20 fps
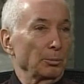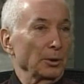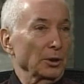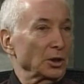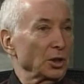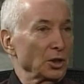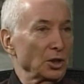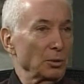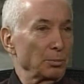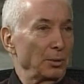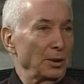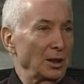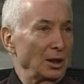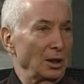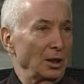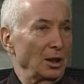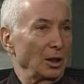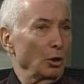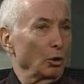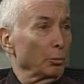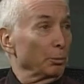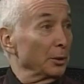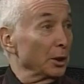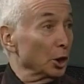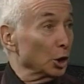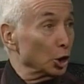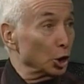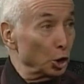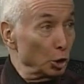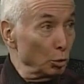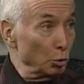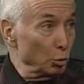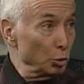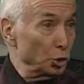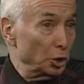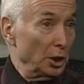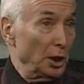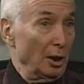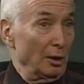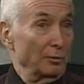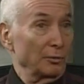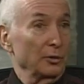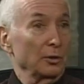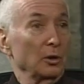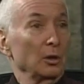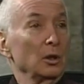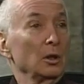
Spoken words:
participated in or been accused of,